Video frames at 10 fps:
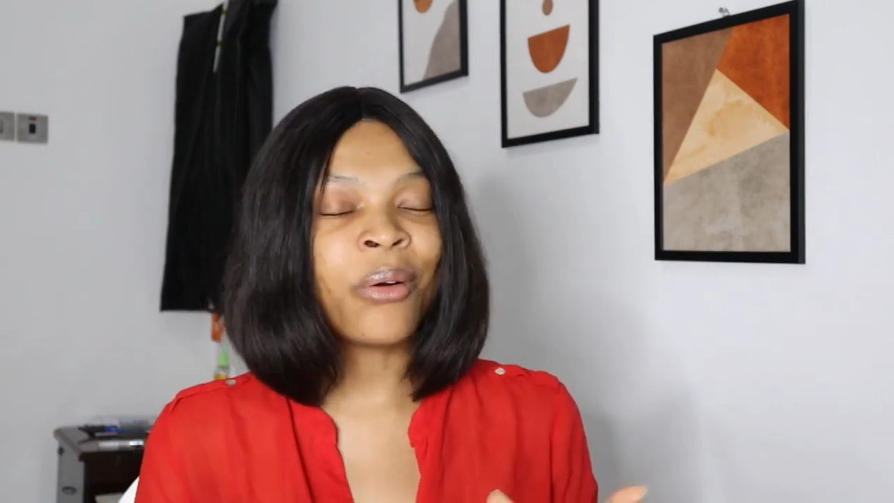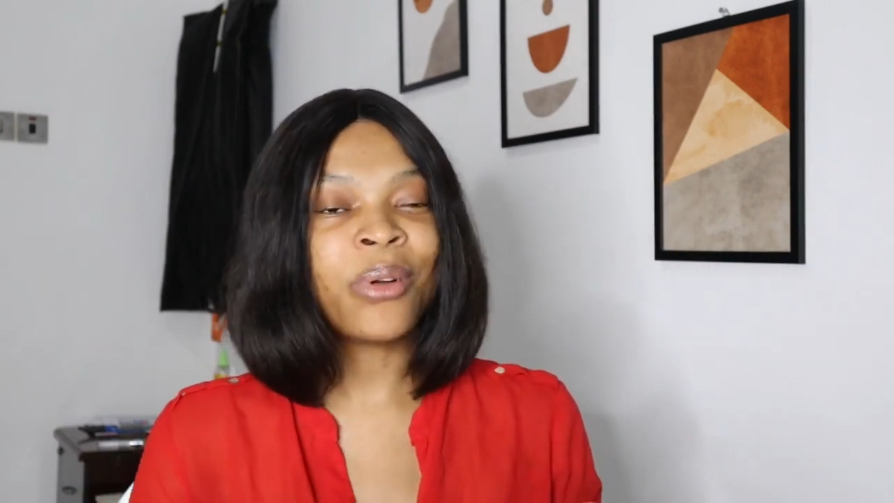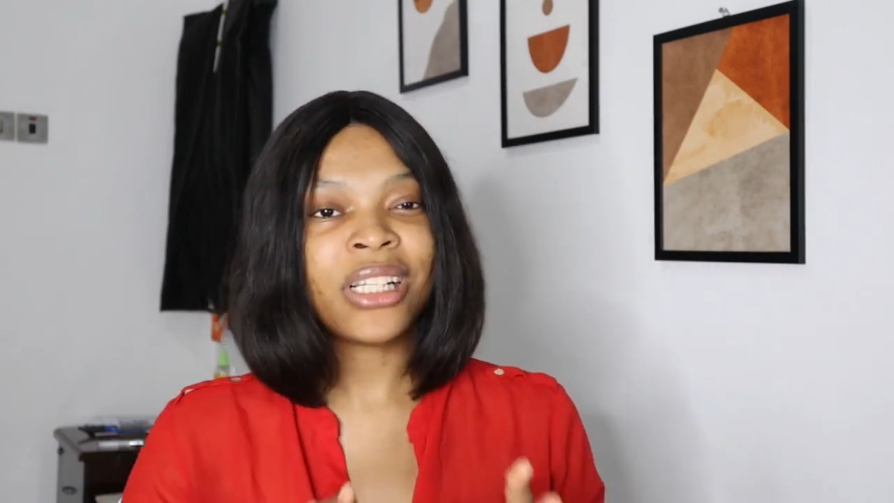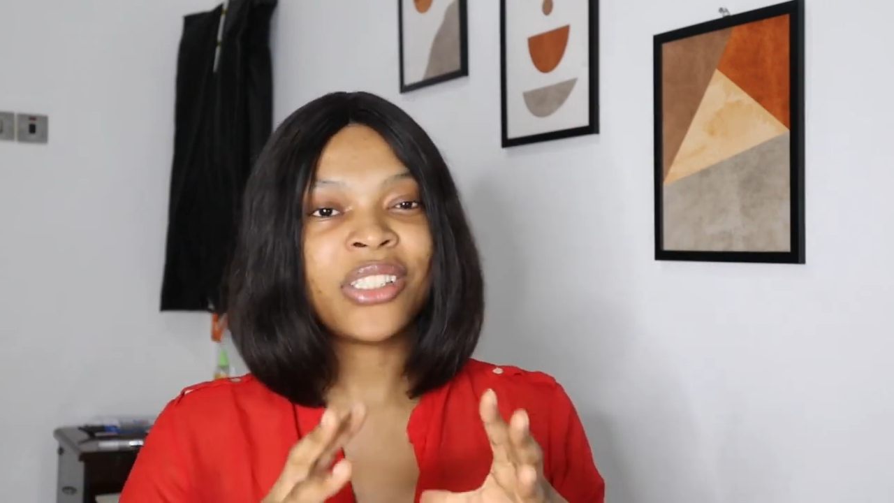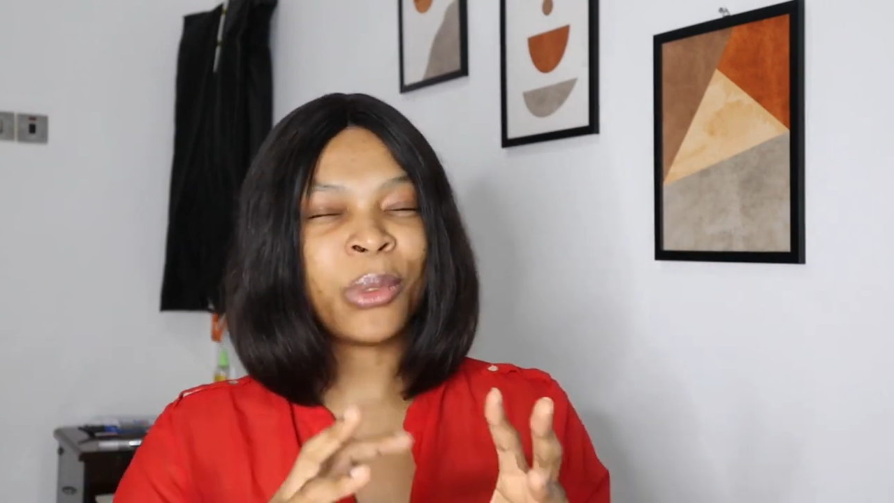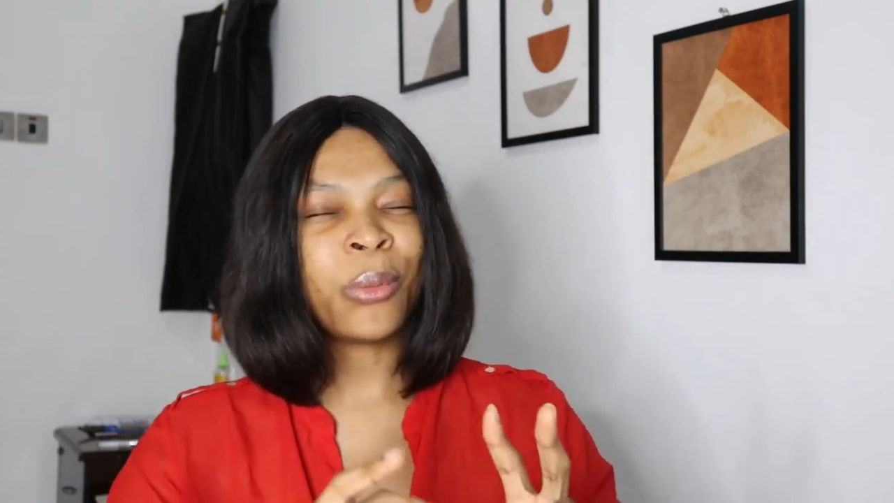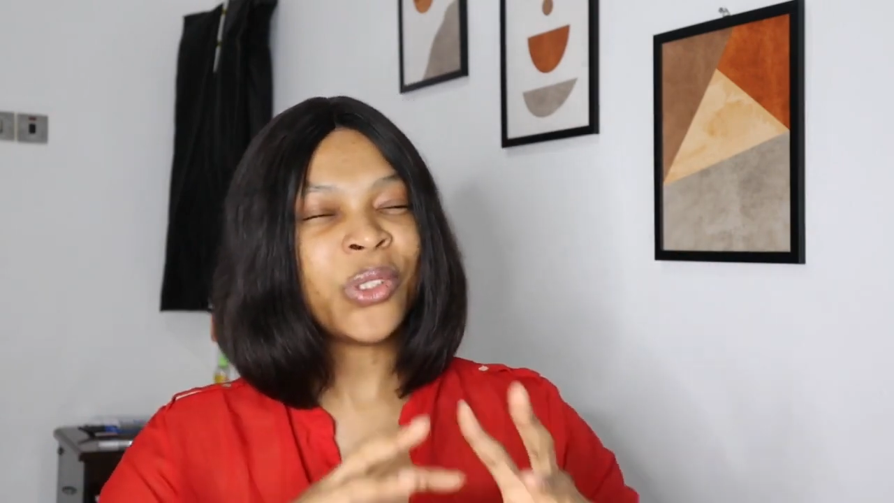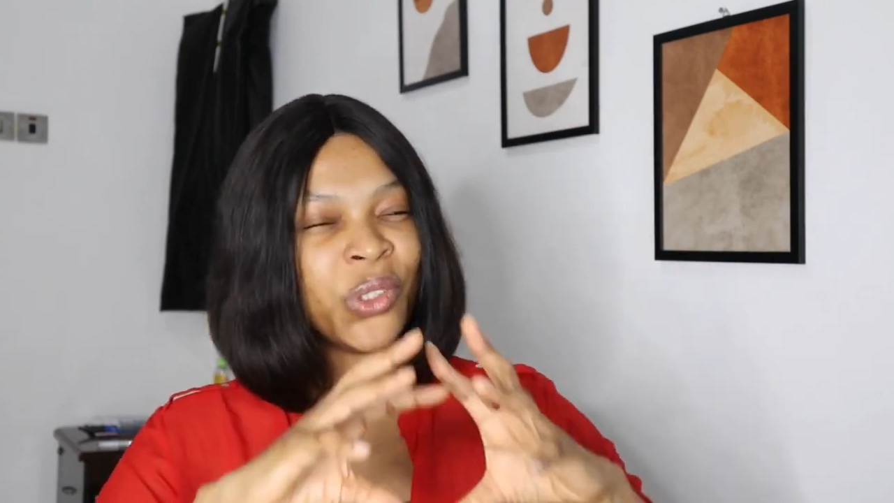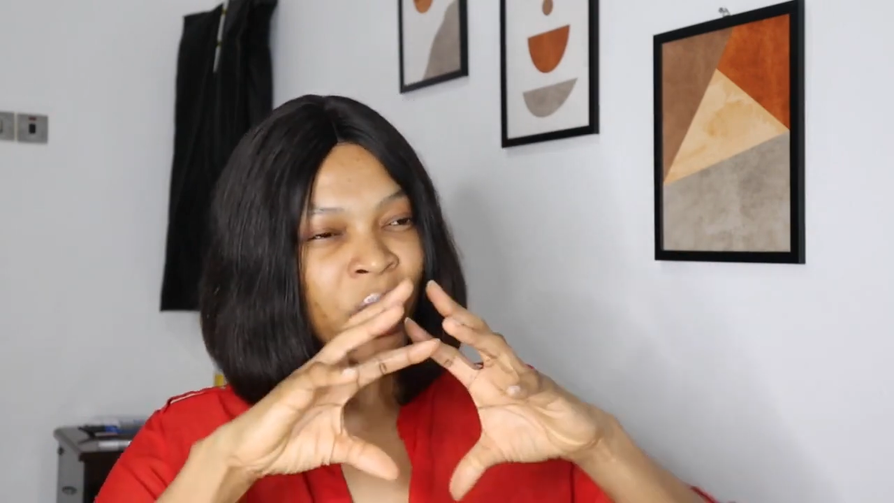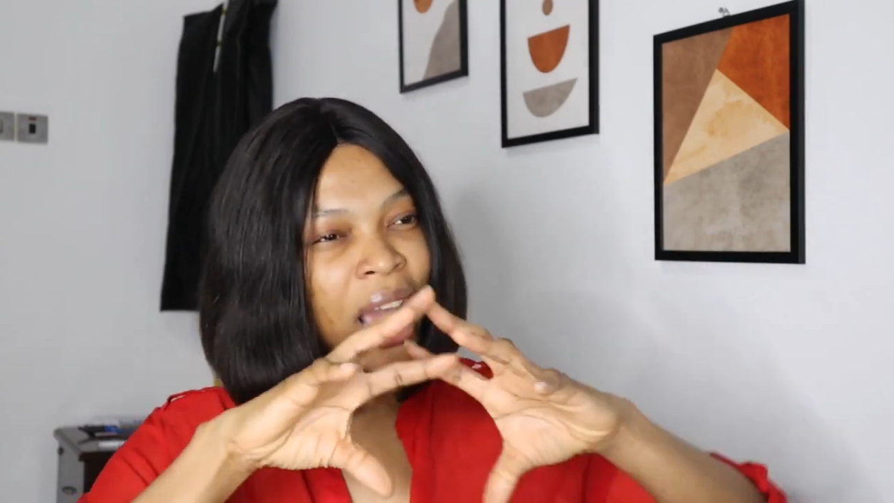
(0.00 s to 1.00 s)
I wanted to be
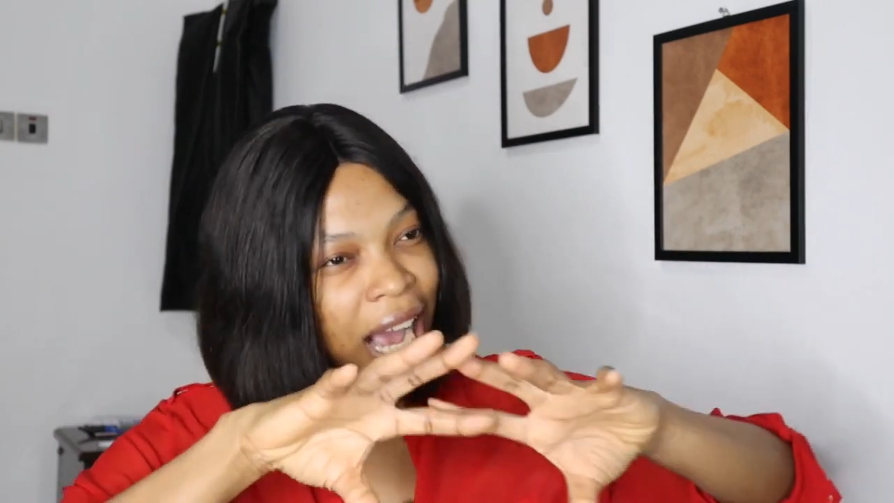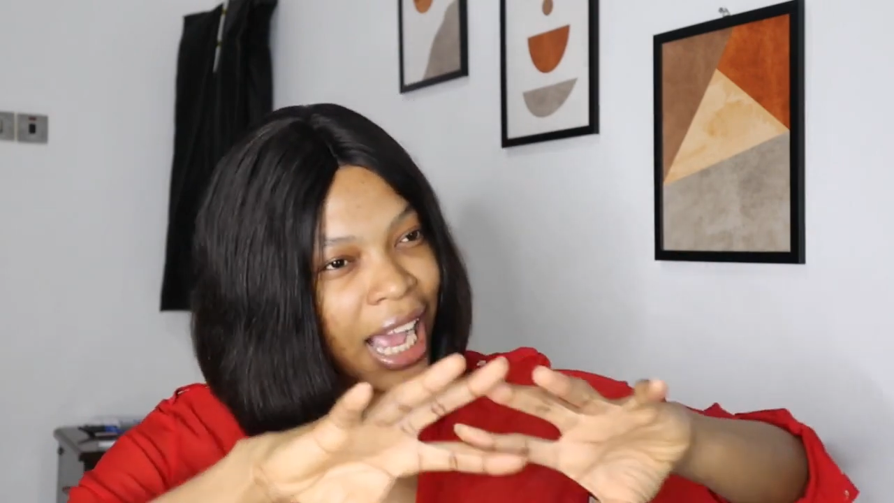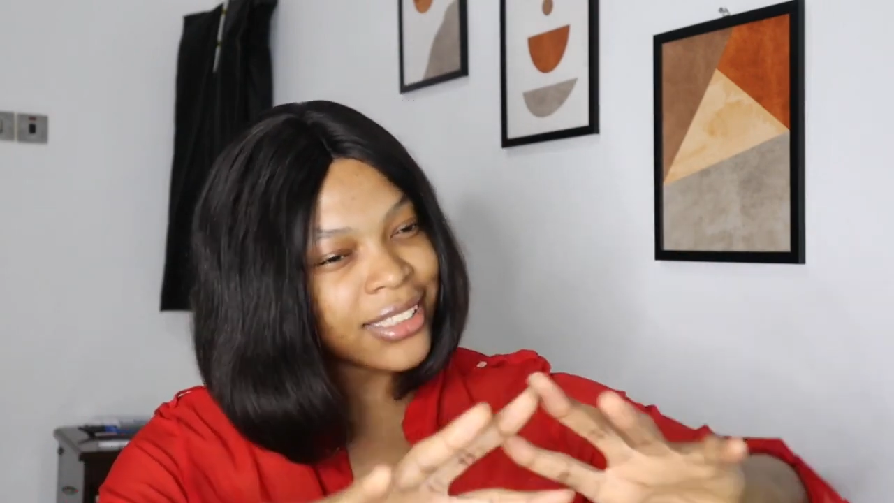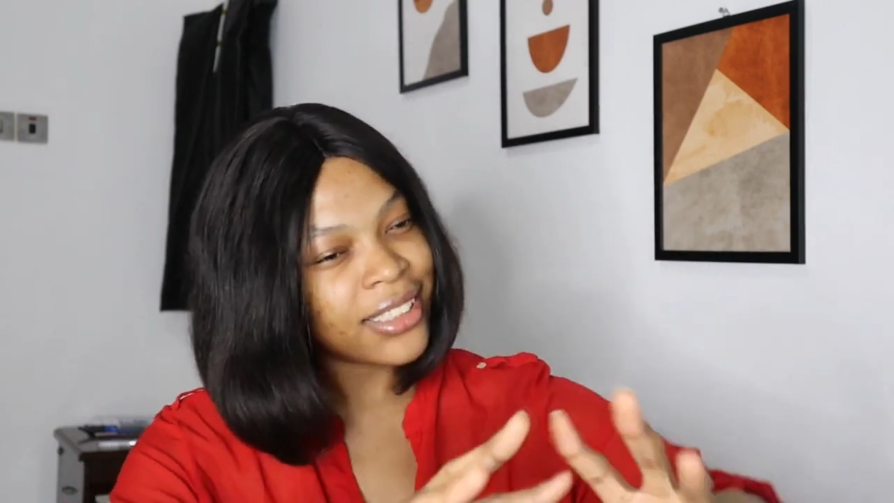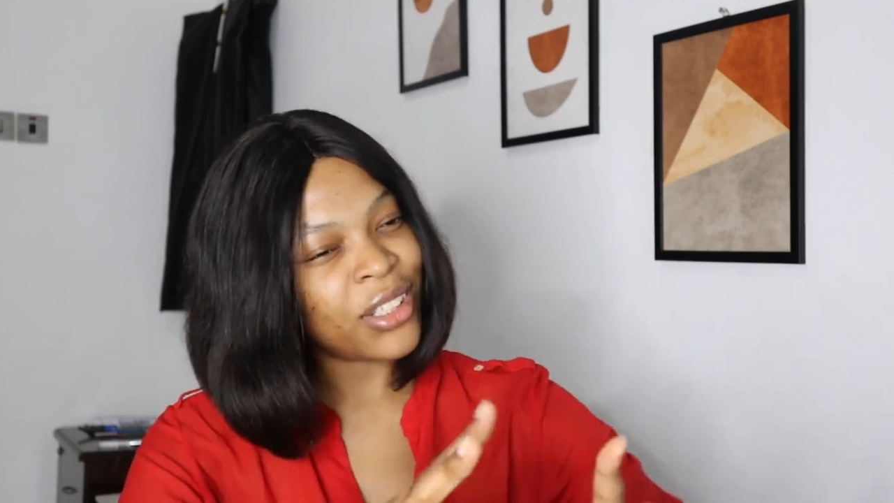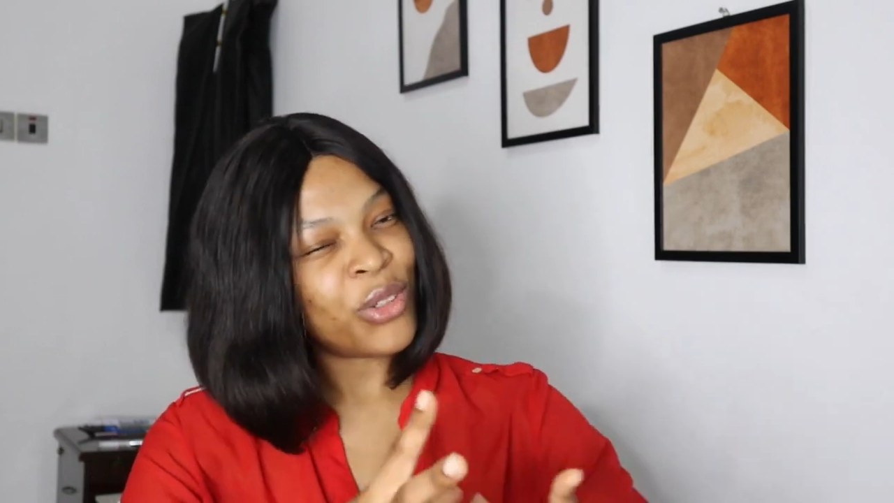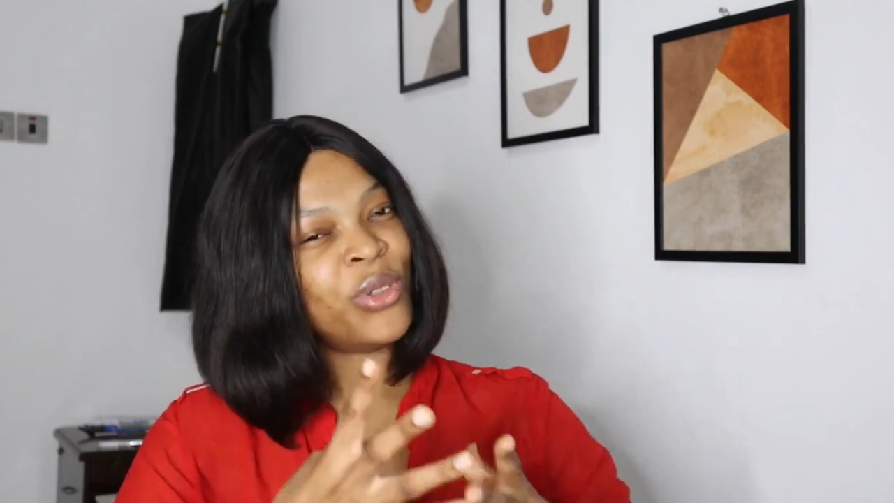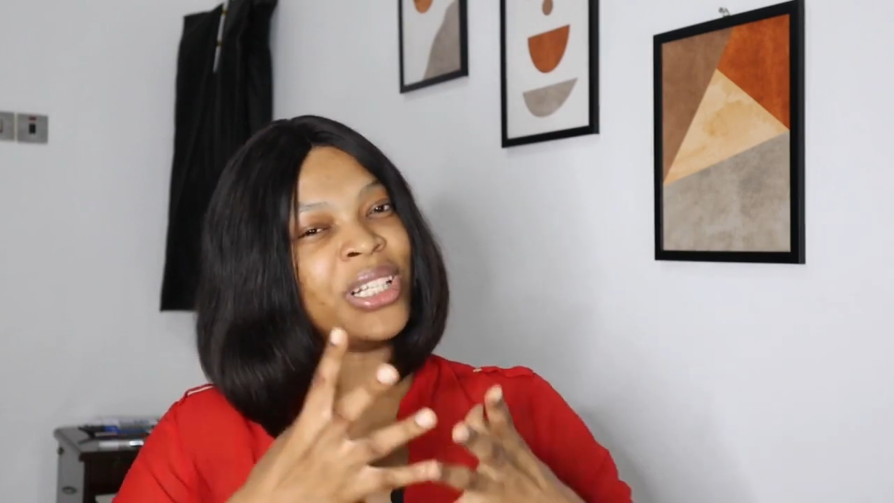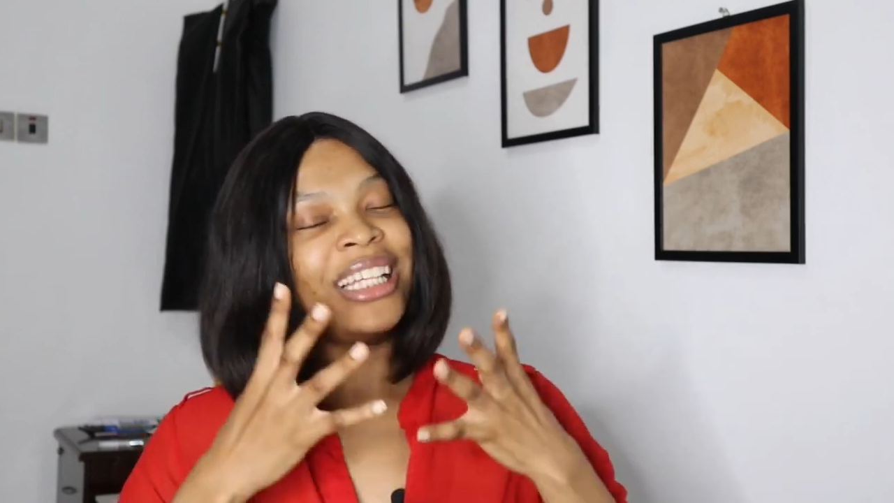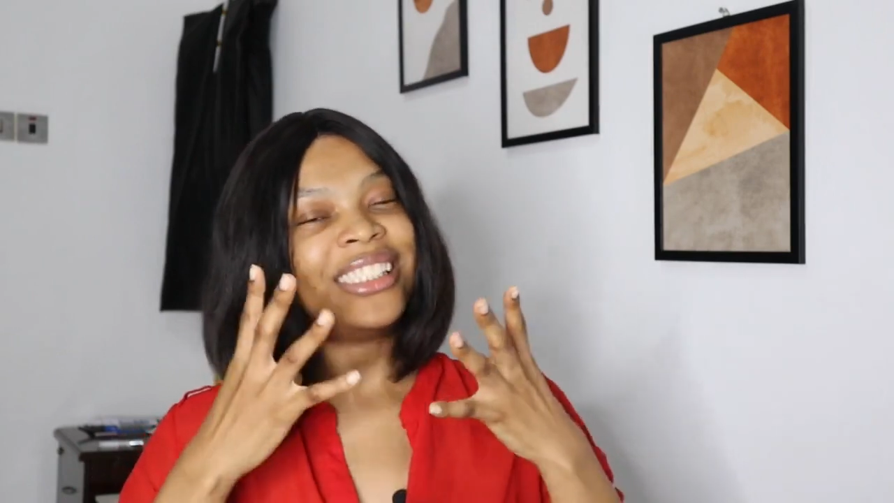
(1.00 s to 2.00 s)
able to
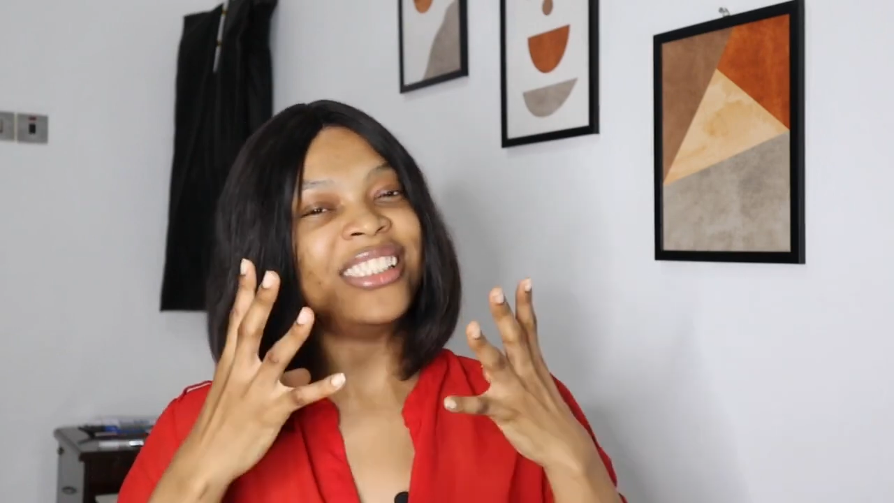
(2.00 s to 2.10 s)
articulate